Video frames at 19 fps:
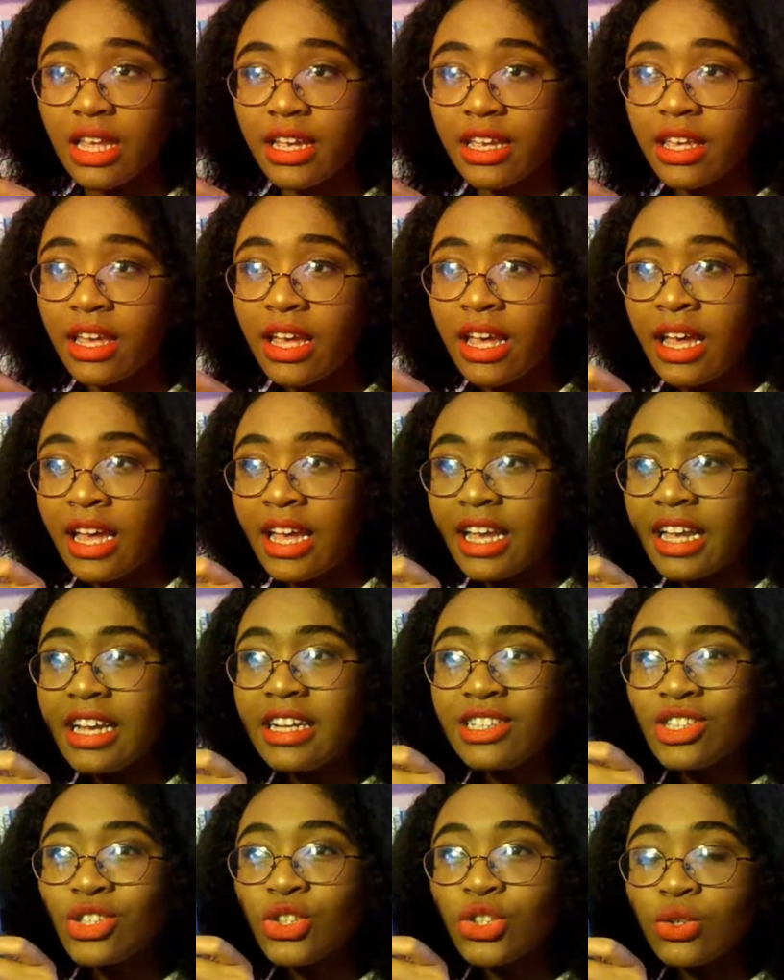like,
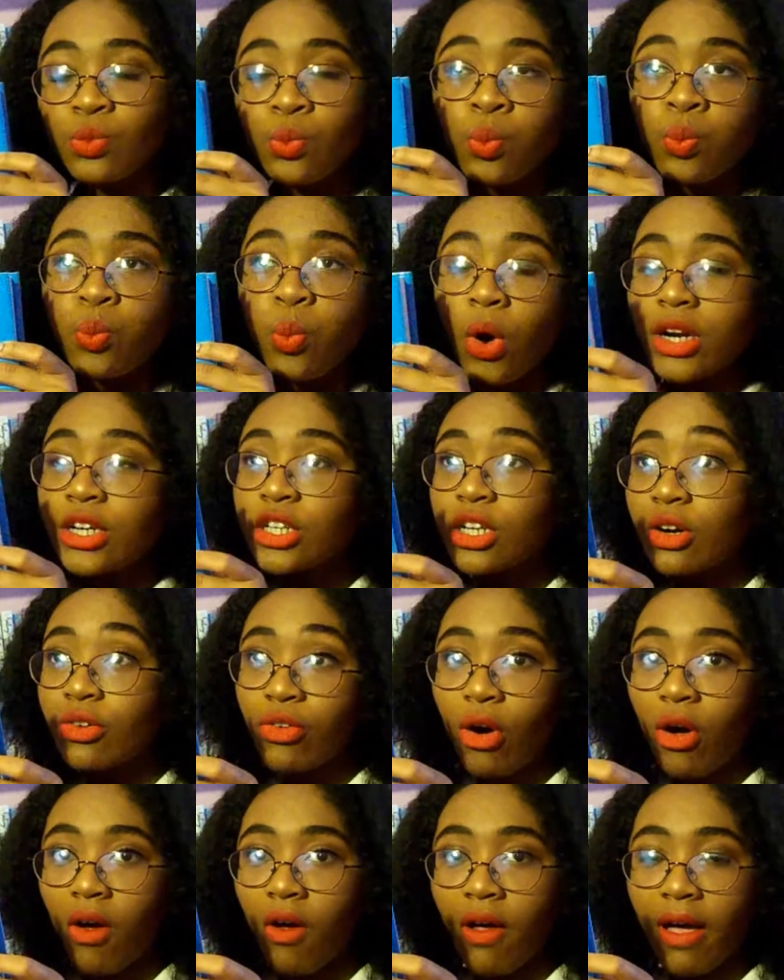it's
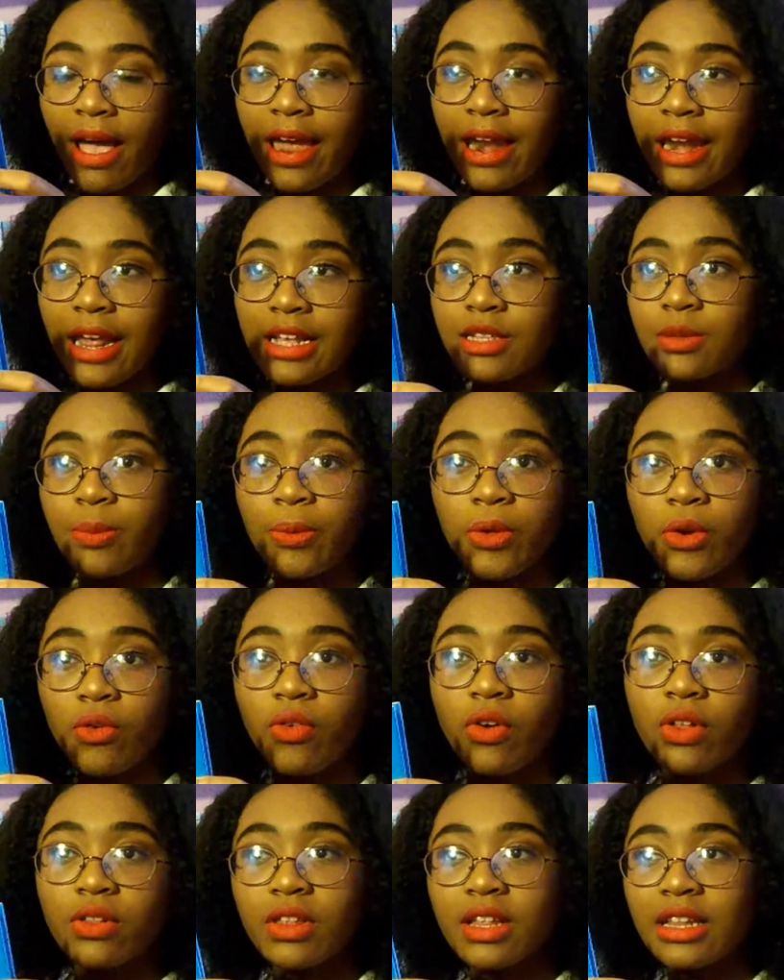wonderful and it's
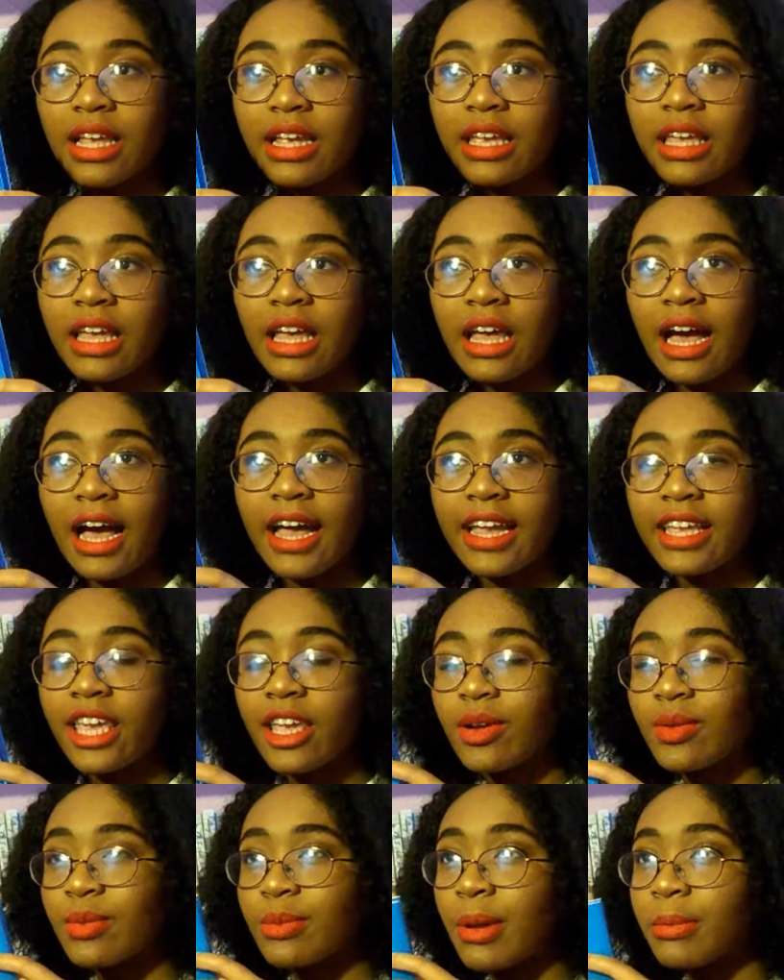beautiful that like, I
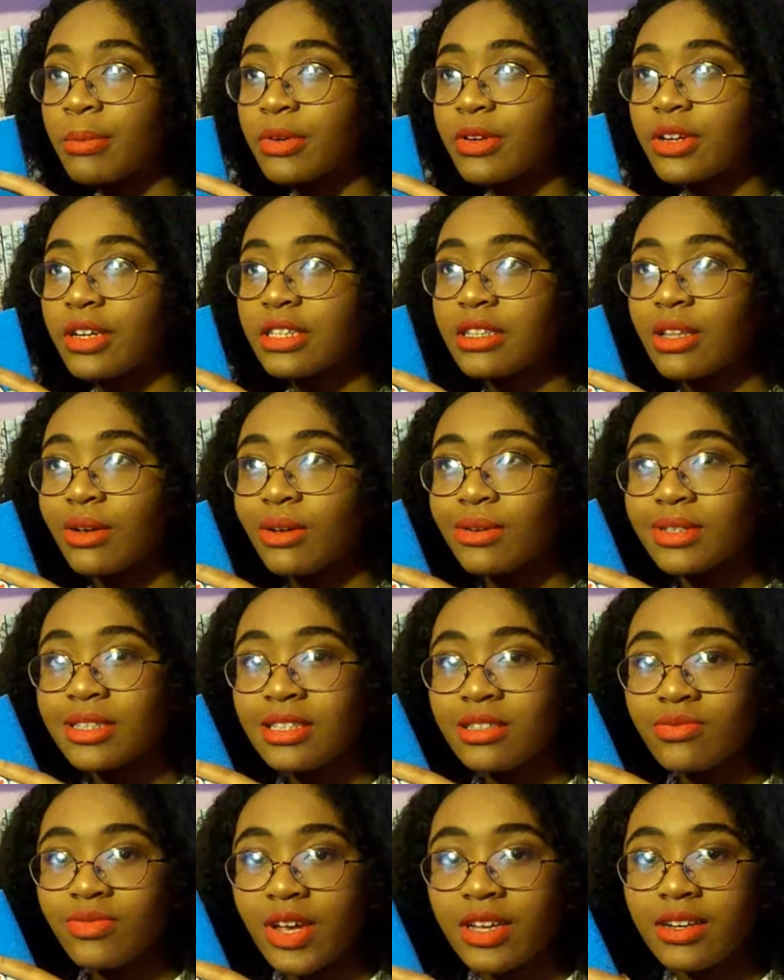can't remember it though.
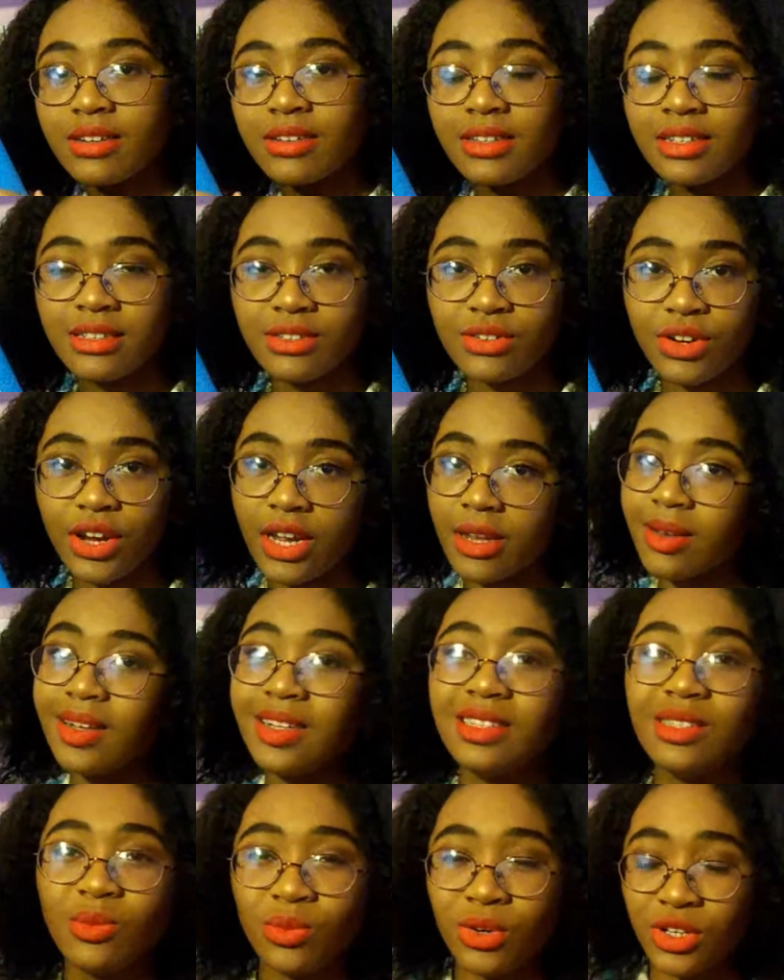It's fine. It's great.
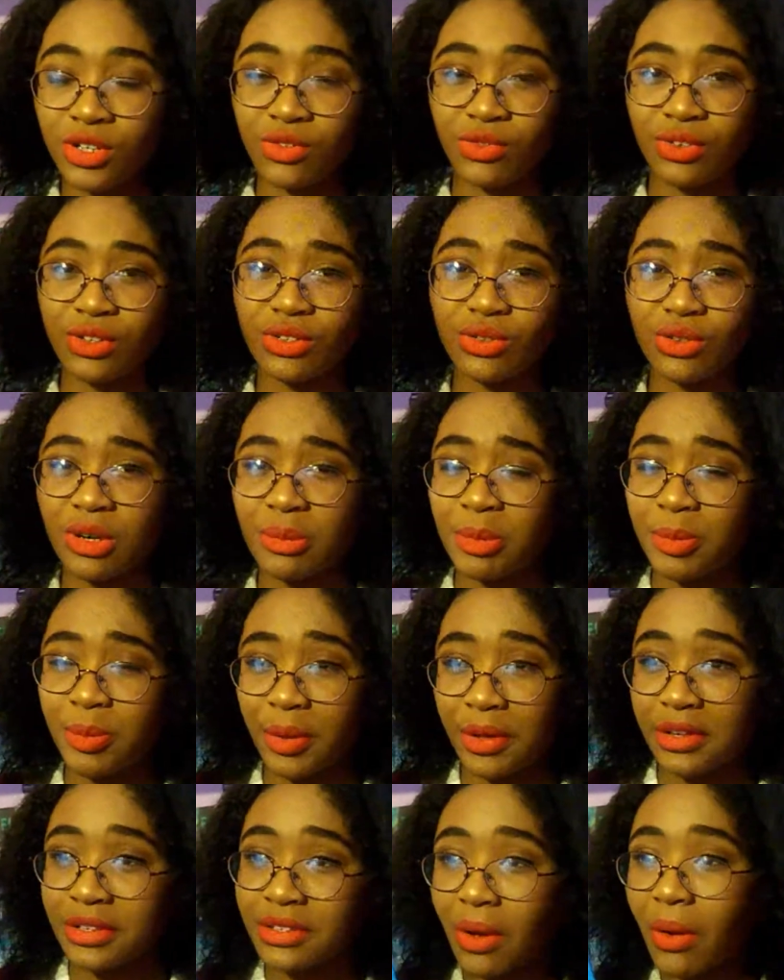It's a wonderful, adorable
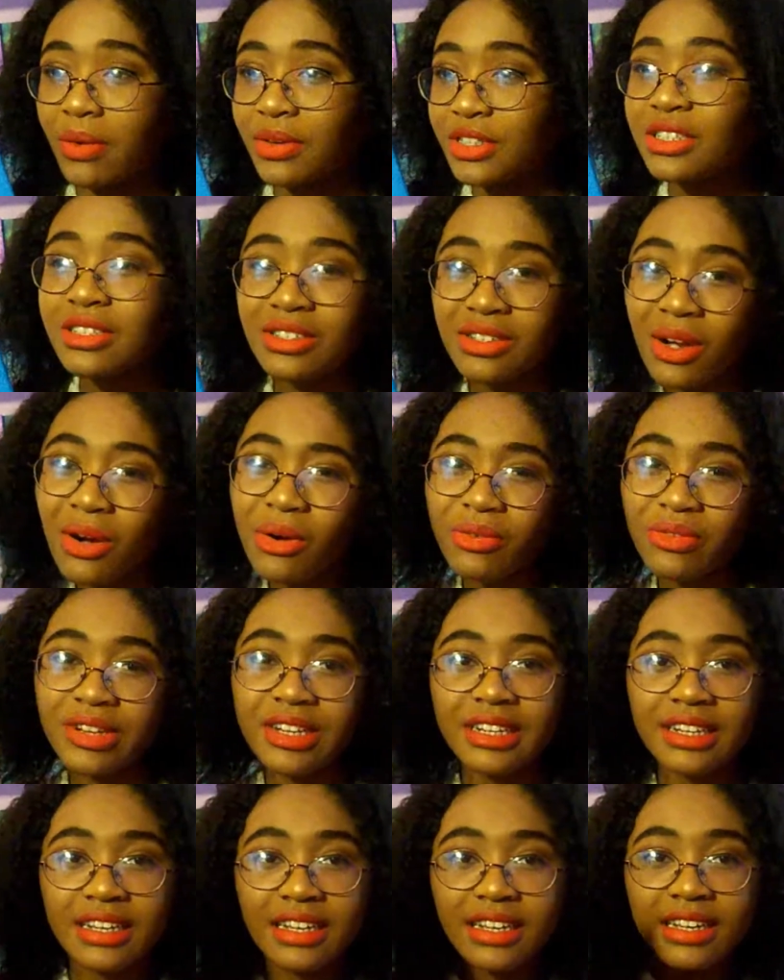book, so just go
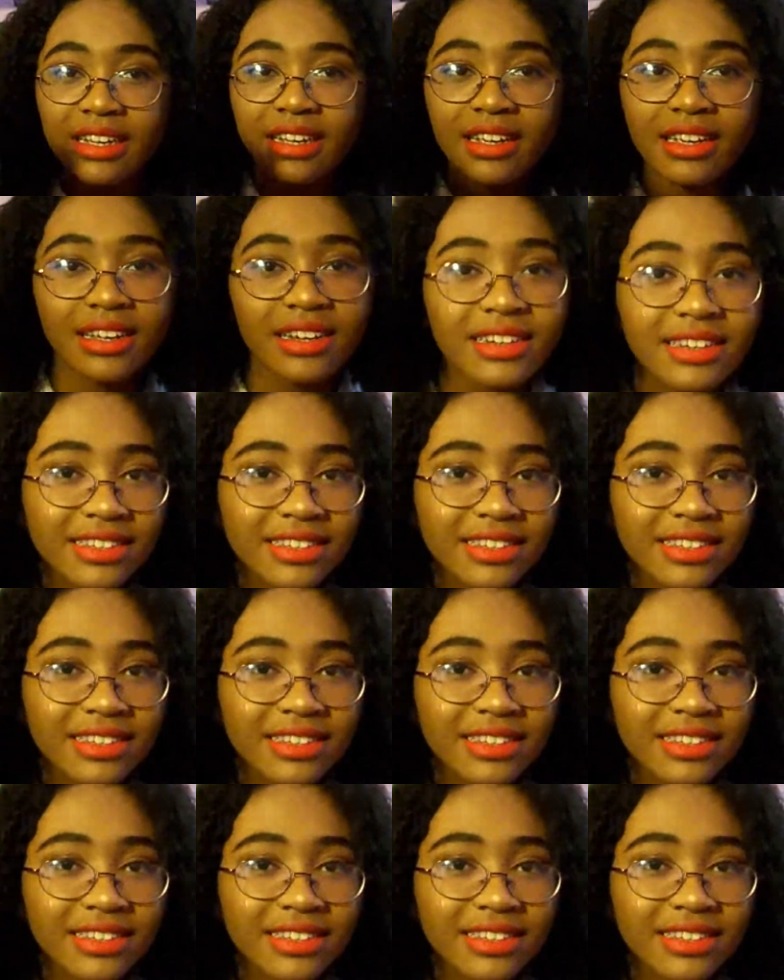read it.